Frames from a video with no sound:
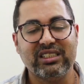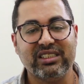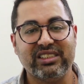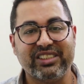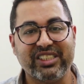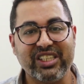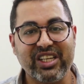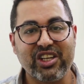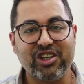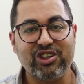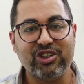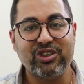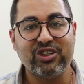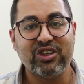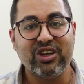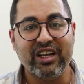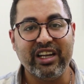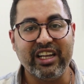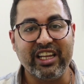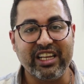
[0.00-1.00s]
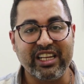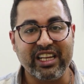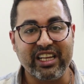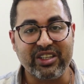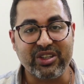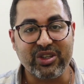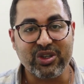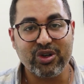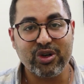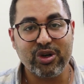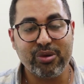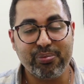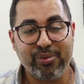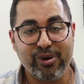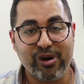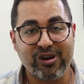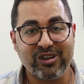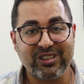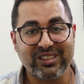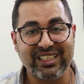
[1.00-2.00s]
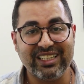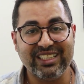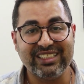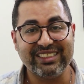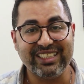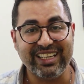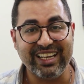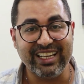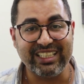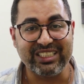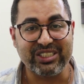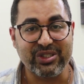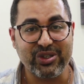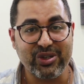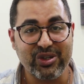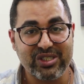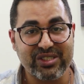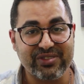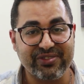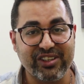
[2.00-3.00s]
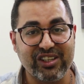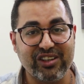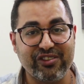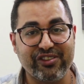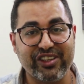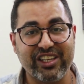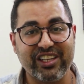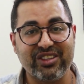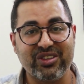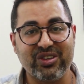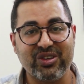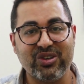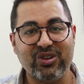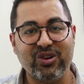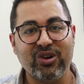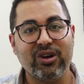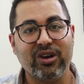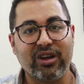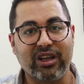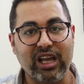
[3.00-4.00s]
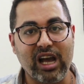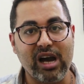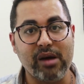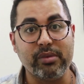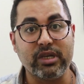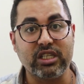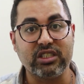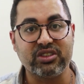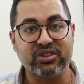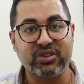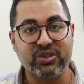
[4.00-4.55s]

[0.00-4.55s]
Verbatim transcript: See you in a new important and useful video coming